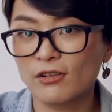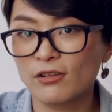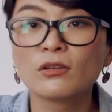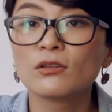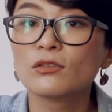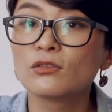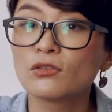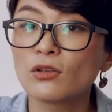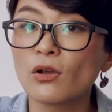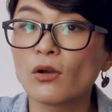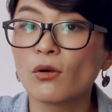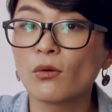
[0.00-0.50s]

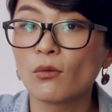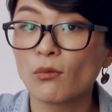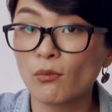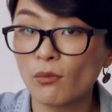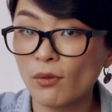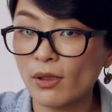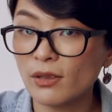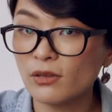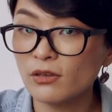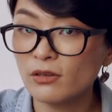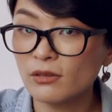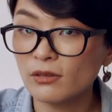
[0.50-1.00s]
So
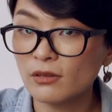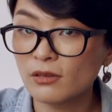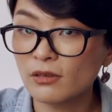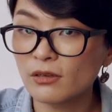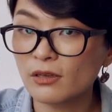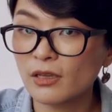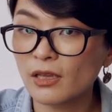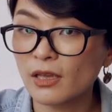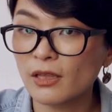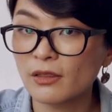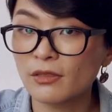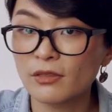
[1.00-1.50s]
when you
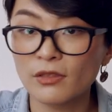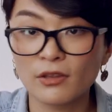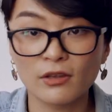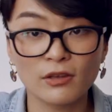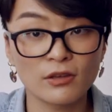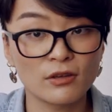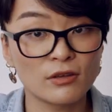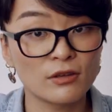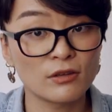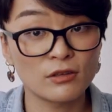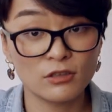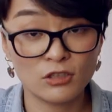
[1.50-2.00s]
look at
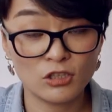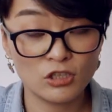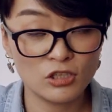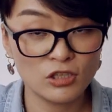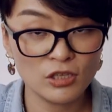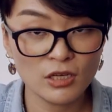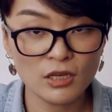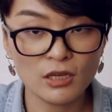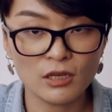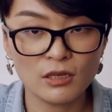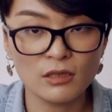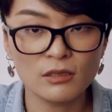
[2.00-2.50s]
the
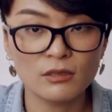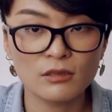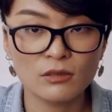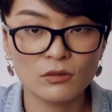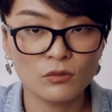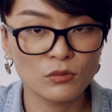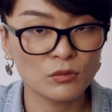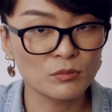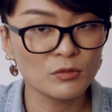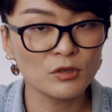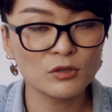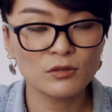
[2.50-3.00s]
sheet
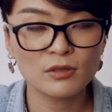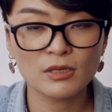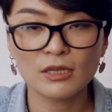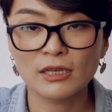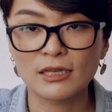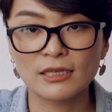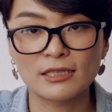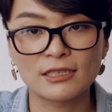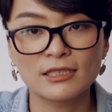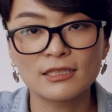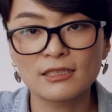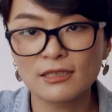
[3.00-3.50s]
or music
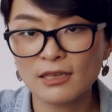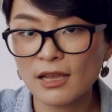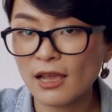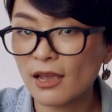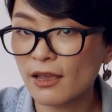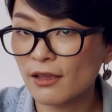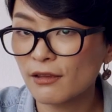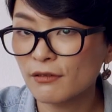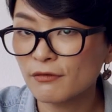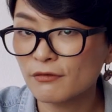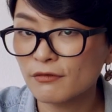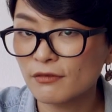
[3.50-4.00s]
and
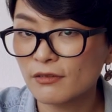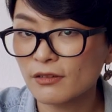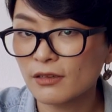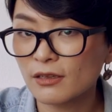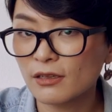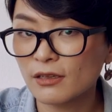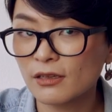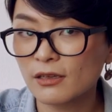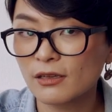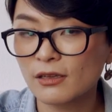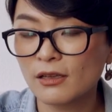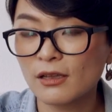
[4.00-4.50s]
staff,
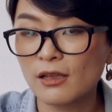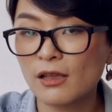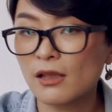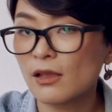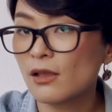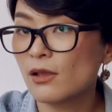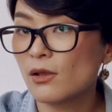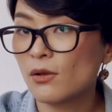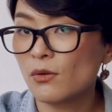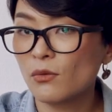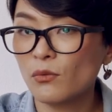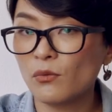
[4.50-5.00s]

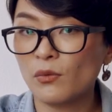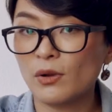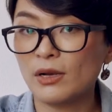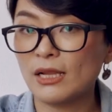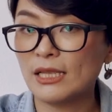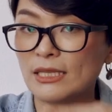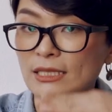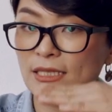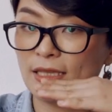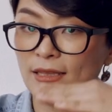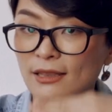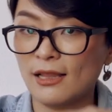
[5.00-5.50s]
when
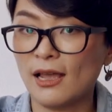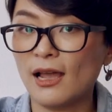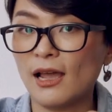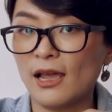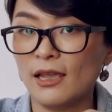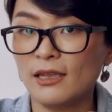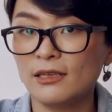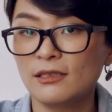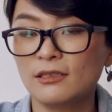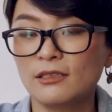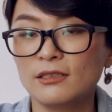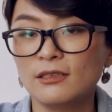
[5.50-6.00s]
it's
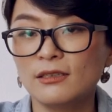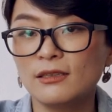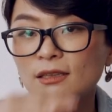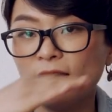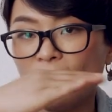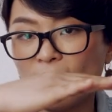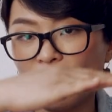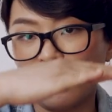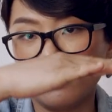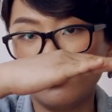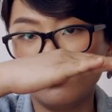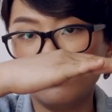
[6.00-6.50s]
line to
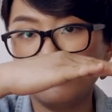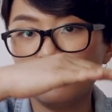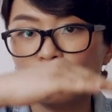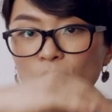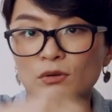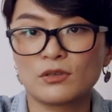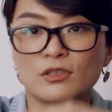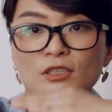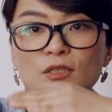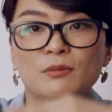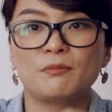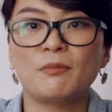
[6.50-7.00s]
line
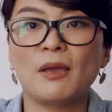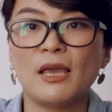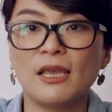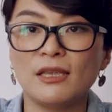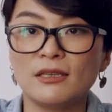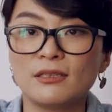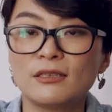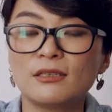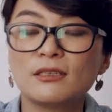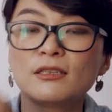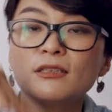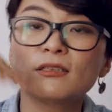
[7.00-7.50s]
or
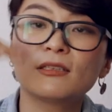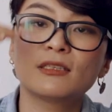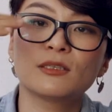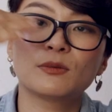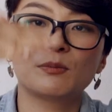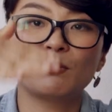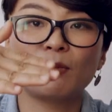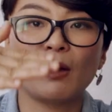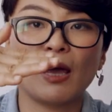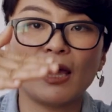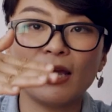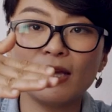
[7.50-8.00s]
space to
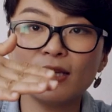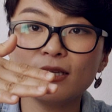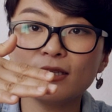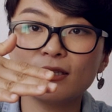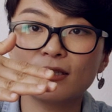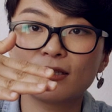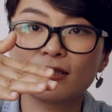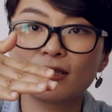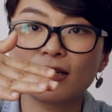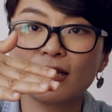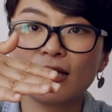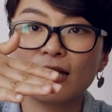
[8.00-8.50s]

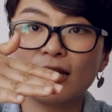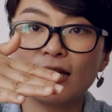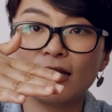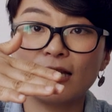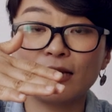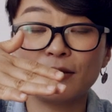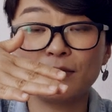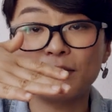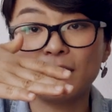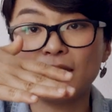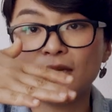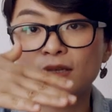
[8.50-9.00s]
space,
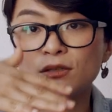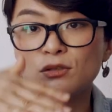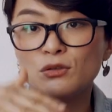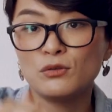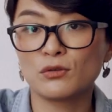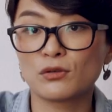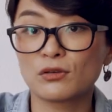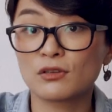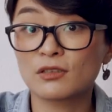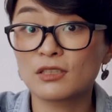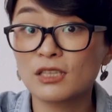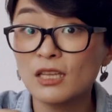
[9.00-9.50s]
it means
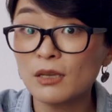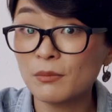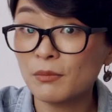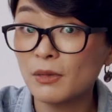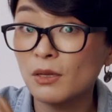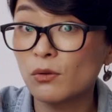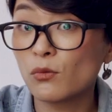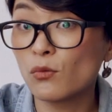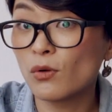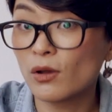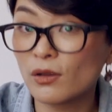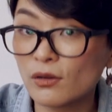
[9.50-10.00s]
you're
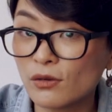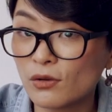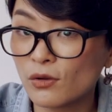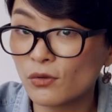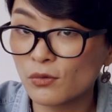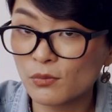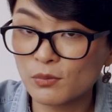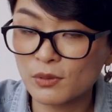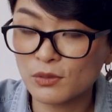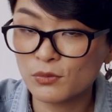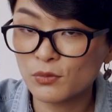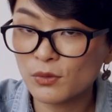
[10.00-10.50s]
skipping one
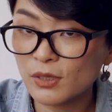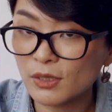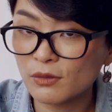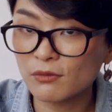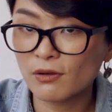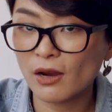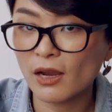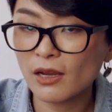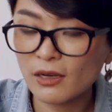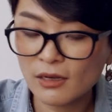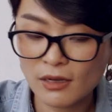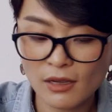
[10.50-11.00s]
note between,
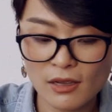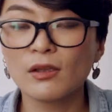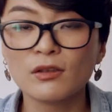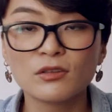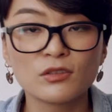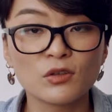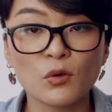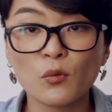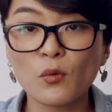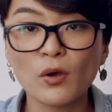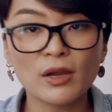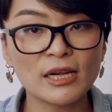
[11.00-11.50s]
right?
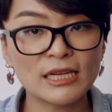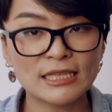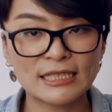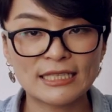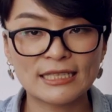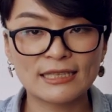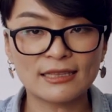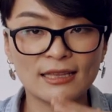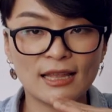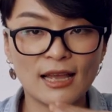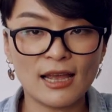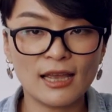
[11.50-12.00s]
So when
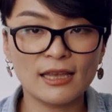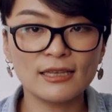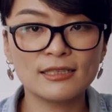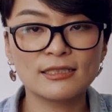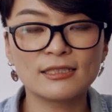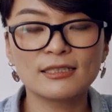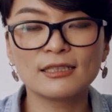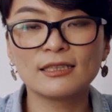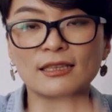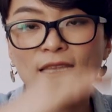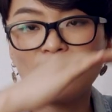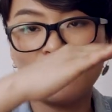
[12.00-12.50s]
it's line
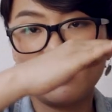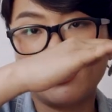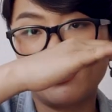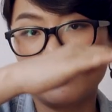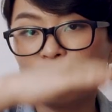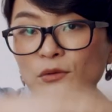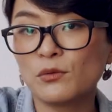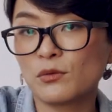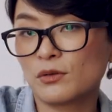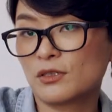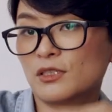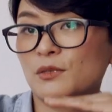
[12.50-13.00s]
to
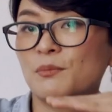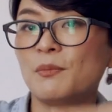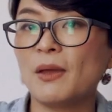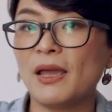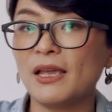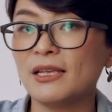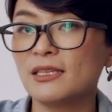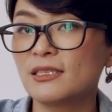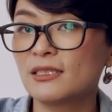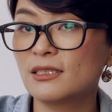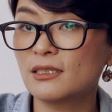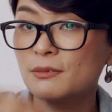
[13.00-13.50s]
line or
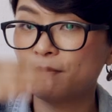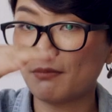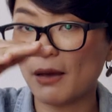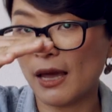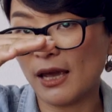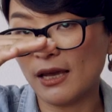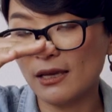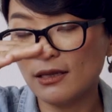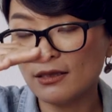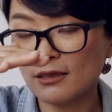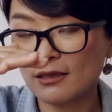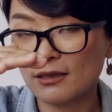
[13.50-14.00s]

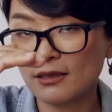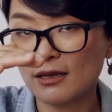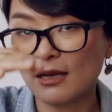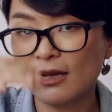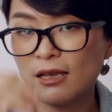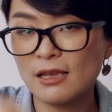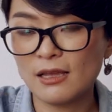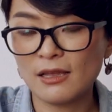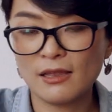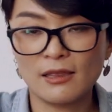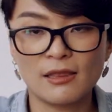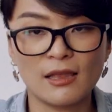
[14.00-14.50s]
space,
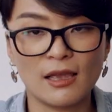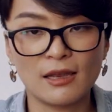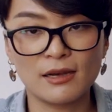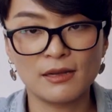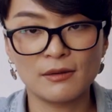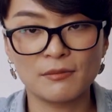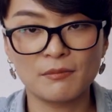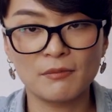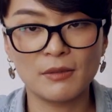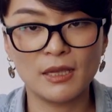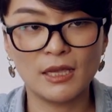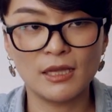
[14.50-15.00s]
then
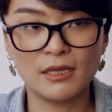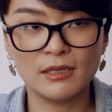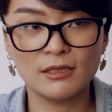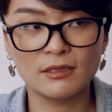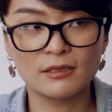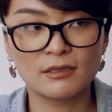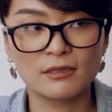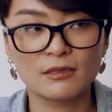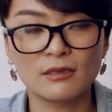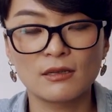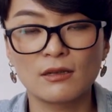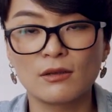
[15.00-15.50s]
it
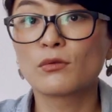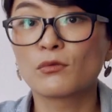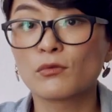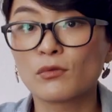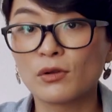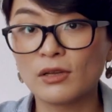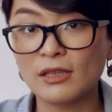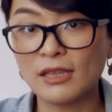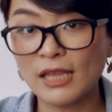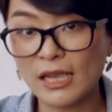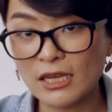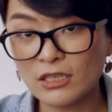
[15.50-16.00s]
means
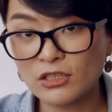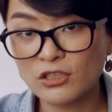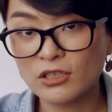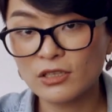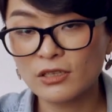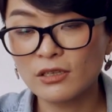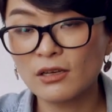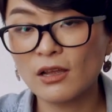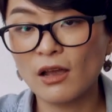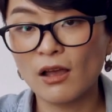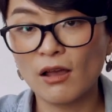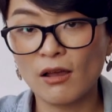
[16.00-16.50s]

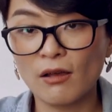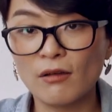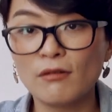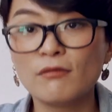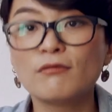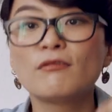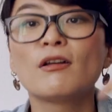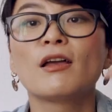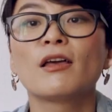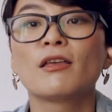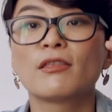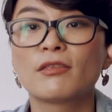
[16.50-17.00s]
relation
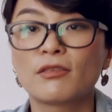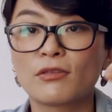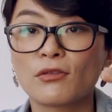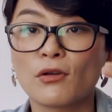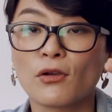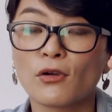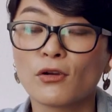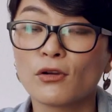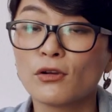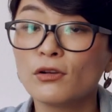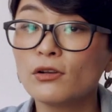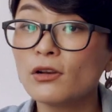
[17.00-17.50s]
of
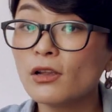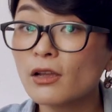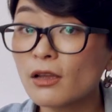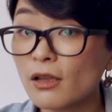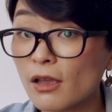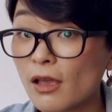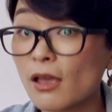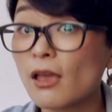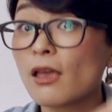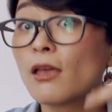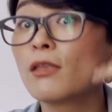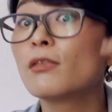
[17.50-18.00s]
third,
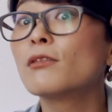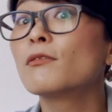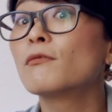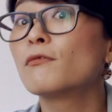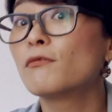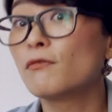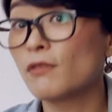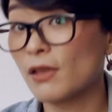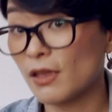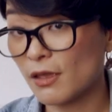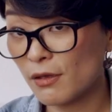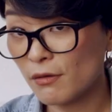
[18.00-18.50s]

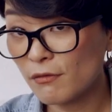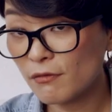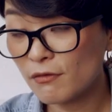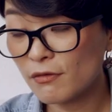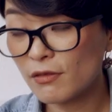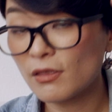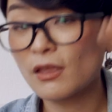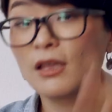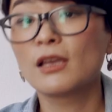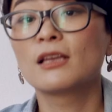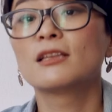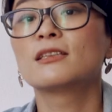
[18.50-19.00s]

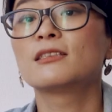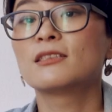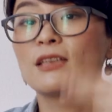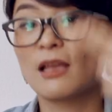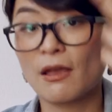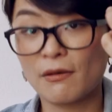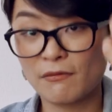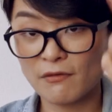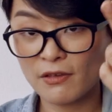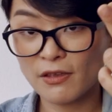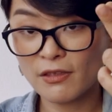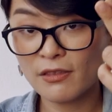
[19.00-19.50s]
fifth,
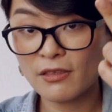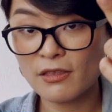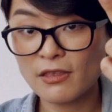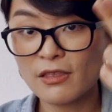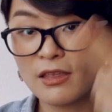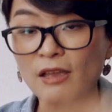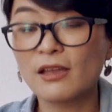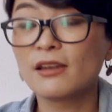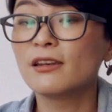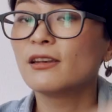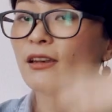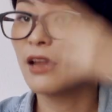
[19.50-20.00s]
seventh,
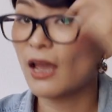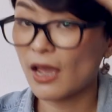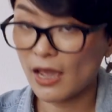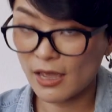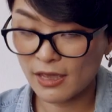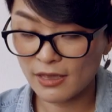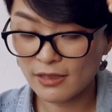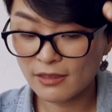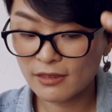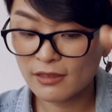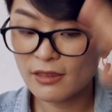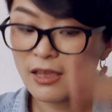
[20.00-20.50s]

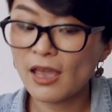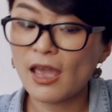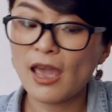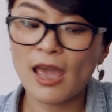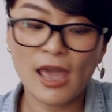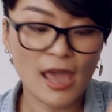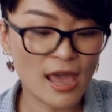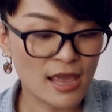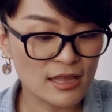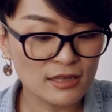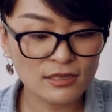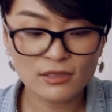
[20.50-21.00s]
ninth,
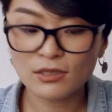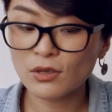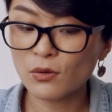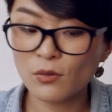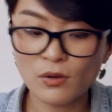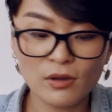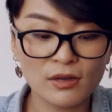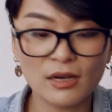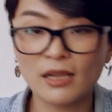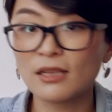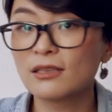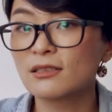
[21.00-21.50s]
and so
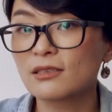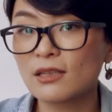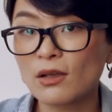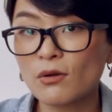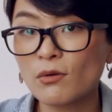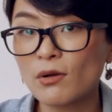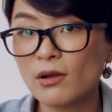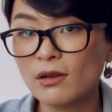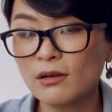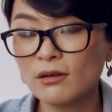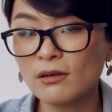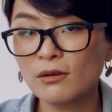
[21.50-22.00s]

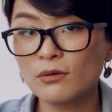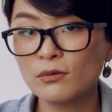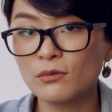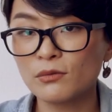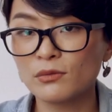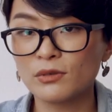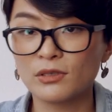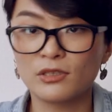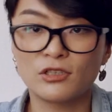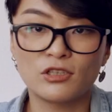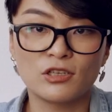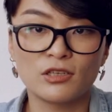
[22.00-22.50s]
on,
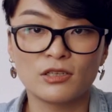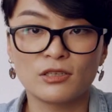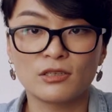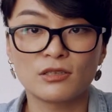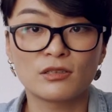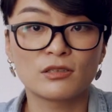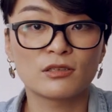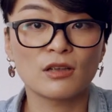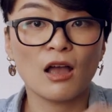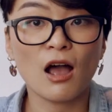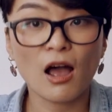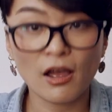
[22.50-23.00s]
which
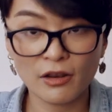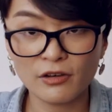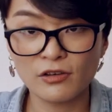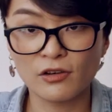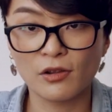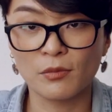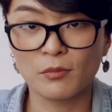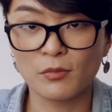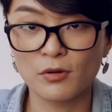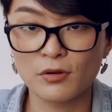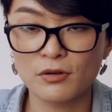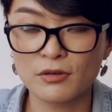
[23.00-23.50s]
is odd
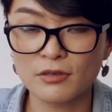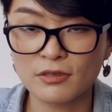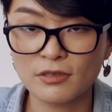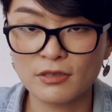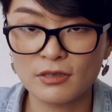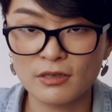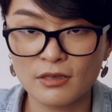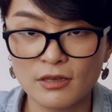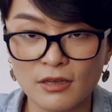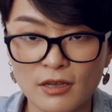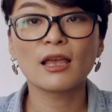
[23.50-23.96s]
numbers.